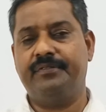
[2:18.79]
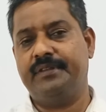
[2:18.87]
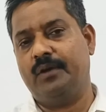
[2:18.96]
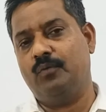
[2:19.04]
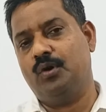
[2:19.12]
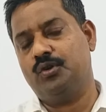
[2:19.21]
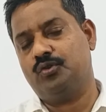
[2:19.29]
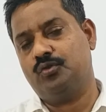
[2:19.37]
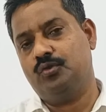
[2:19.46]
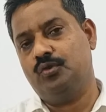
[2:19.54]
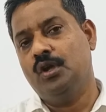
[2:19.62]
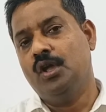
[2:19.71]
They want
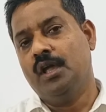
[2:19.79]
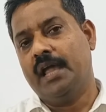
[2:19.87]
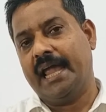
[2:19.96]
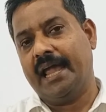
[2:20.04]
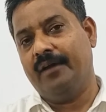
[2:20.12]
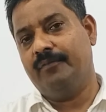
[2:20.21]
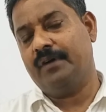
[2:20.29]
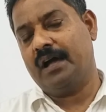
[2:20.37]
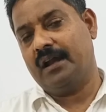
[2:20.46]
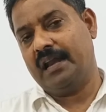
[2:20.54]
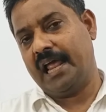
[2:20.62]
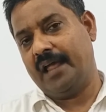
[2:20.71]
to have
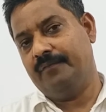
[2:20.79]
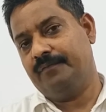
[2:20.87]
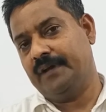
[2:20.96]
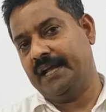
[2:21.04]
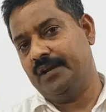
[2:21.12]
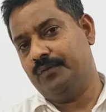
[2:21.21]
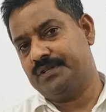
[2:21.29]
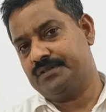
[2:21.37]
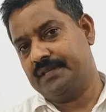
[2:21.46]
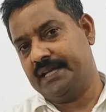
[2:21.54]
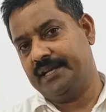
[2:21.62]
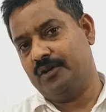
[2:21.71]
a life in which
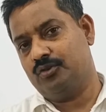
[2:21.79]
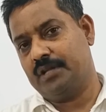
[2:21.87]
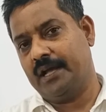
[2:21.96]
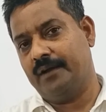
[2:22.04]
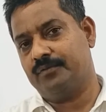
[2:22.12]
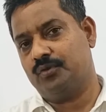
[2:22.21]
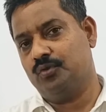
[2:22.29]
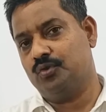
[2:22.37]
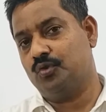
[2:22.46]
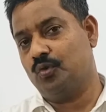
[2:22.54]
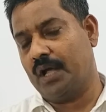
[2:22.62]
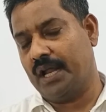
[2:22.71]
they don't have to
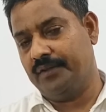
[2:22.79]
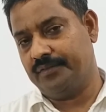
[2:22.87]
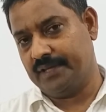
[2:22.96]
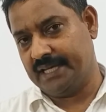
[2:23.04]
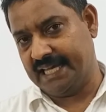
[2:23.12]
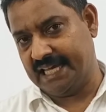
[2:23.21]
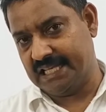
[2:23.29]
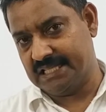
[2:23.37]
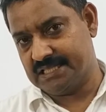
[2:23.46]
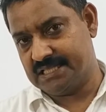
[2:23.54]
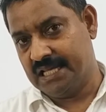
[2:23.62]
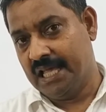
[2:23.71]
do anything
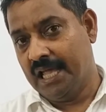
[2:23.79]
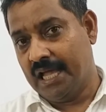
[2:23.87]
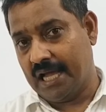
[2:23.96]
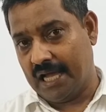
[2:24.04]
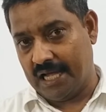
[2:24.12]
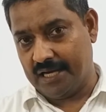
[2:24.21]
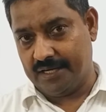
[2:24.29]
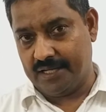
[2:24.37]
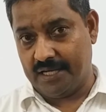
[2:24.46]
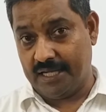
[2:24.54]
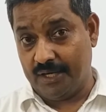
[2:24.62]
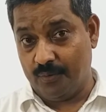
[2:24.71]
else and
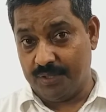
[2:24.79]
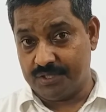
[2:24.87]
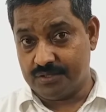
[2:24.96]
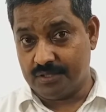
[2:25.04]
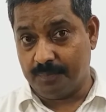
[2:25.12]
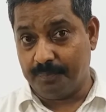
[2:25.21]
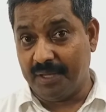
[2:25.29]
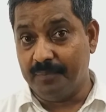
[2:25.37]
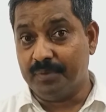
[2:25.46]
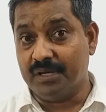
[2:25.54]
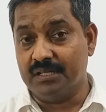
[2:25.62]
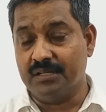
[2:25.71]
uh, in which the
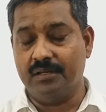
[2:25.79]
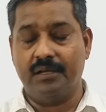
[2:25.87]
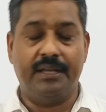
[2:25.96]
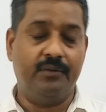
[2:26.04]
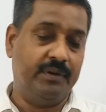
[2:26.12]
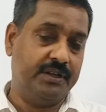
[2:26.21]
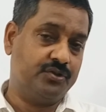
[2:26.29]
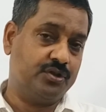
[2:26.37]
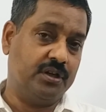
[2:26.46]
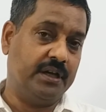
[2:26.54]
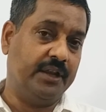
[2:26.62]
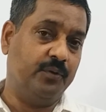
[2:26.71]
people in which
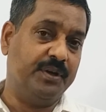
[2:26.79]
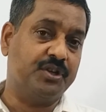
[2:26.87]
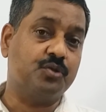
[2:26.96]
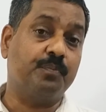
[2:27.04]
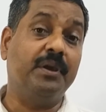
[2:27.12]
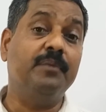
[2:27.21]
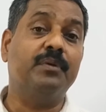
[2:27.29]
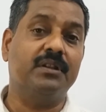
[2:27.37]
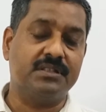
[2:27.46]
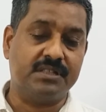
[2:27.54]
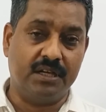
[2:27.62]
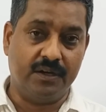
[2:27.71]
uh, in which people
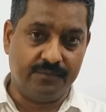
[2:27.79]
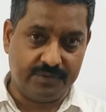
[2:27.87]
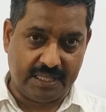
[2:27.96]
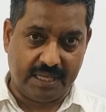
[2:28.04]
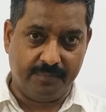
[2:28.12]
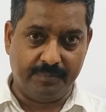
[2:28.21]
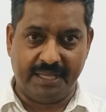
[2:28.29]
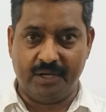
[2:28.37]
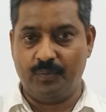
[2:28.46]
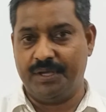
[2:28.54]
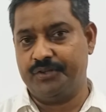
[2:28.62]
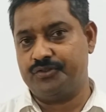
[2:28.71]
serve them in
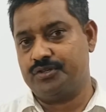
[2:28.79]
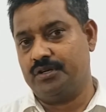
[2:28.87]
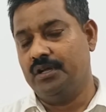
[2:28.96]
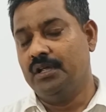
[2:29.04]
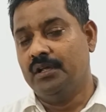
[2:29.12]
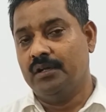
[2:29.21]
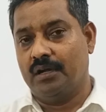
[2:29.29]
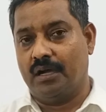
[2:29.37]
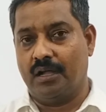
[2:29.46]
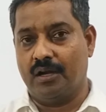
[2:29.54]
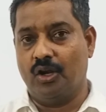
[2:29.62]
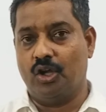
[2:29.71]
which uh,
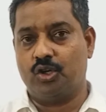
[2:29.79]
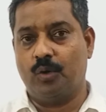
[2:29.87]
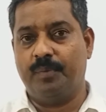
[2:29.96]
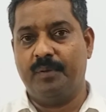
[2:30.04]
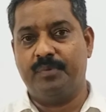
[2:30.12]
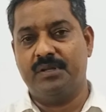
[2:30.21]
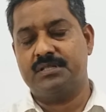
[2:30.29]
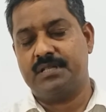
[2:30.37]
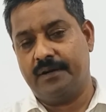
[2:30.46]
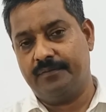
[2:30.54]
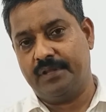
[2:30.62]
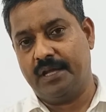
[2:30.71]
a lot of people
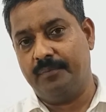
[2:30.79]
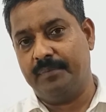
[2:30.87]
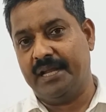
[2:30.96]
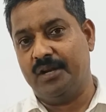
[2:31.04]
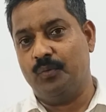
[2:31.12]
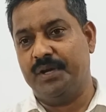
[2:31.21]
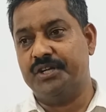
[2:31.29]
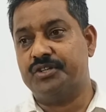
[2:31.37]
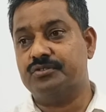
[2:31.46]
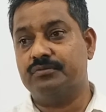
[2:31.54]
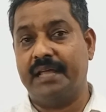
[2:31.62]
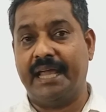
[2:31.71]
serve them in which
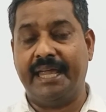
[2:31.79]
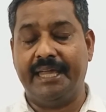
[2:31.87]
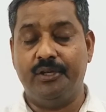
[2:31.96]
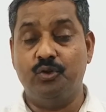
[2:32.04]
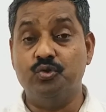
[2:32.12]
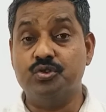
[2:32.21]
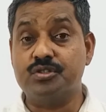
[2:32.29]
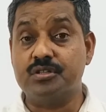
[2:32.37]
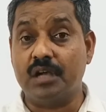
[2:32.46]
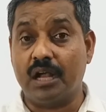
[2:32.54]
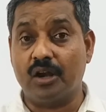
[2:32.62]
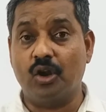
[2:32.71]
they use
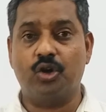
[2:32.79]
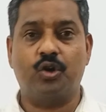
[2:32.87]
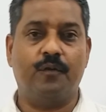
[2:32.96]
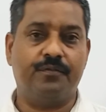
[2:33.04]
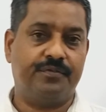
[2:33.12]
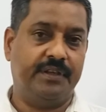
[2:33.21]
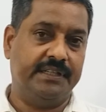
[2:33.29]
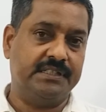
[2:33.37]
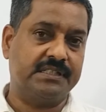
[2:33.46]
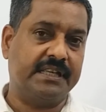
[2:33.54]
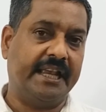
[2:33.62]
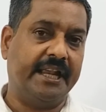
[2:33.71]
a lot of
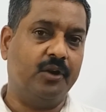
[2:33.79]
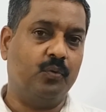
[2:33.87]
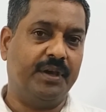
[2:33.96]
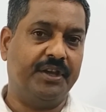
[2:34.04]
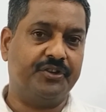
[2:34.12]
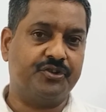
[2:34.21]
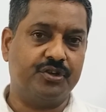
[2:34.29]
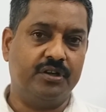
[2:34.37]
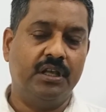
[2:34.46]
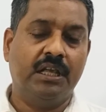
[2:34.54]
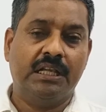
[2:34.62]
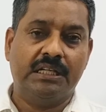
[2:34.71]
things in which
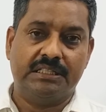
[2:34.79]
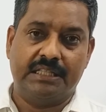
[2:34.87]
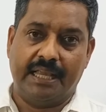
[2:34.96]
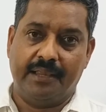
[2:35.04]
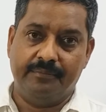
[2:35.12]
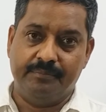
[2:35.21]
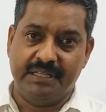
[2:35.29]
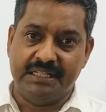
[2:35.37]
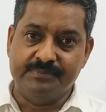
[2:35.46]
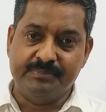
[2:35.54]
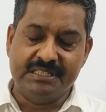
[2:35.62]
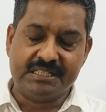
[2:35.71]
they
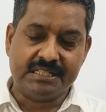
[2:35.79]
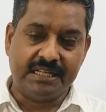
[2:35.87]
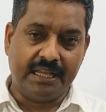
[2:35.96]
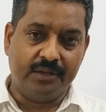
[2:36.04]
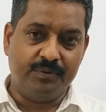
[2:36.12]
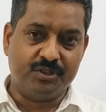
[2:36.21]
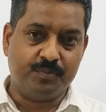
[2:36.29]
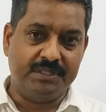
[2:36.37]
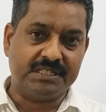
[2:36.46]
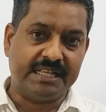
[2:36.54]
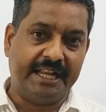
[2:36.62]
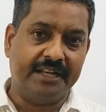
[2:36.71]
means in which
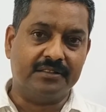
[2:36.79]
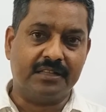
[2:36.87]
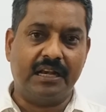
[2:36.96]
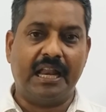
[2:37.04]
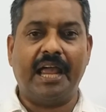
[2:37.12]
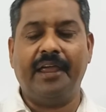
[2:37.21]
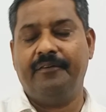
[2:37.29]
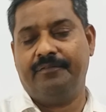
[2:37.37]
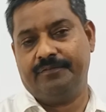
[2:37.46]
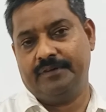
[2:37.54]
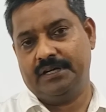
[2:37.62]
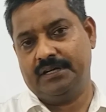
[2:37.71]
means in the
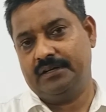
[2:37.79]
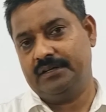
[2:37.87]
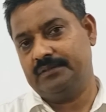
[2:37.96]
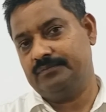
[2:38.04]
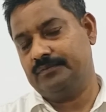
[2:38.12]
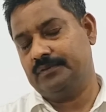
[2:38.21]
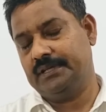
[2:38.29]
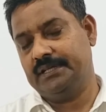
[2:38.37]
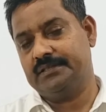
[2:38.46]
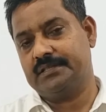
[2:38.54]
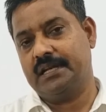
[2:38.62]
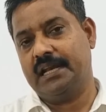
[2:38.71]
life
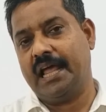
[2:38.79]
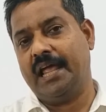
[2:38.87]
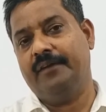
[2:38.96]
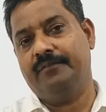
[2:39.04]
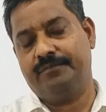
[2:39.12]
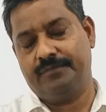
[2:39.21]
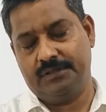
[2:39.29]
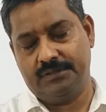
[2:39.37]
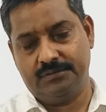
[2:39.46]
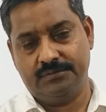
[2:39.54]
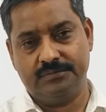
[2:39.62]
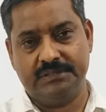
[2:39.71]
in the life
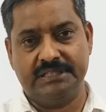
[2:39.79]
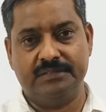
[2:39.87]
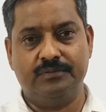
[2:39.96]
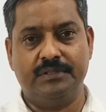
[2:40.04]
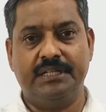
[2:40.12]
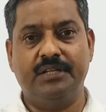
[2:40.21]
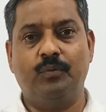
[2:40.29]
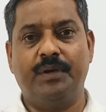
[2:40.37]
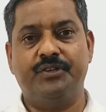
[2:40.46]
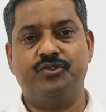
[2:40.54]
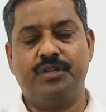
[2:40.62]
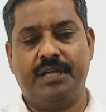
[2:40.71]
in
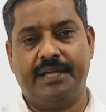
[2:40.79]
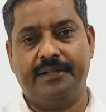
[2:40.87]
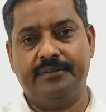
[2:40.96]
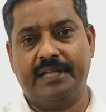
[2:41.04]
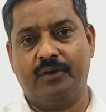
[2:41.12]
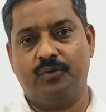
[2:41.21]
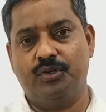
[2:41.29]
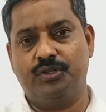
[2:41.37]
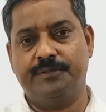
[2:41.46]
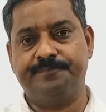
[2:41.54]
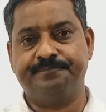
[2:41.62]
which they could